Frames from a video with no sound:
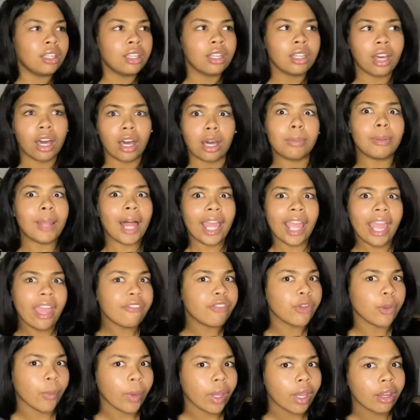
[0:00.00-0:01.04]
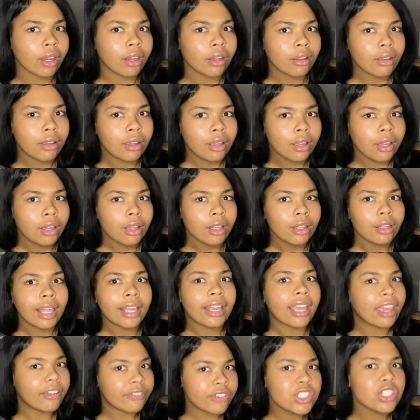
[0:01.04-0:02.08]
apply everywhere. Like
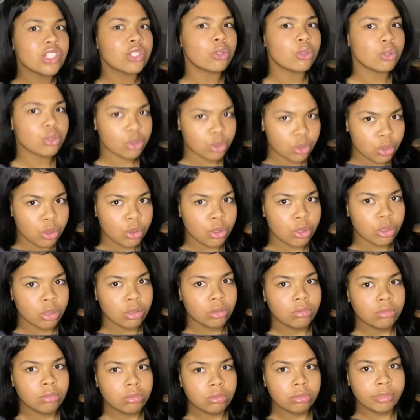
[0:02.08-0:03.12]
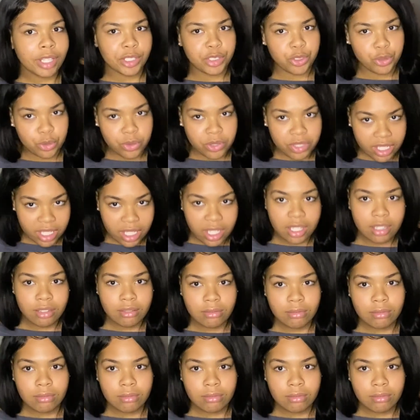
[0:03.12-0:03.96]
every single school that you see,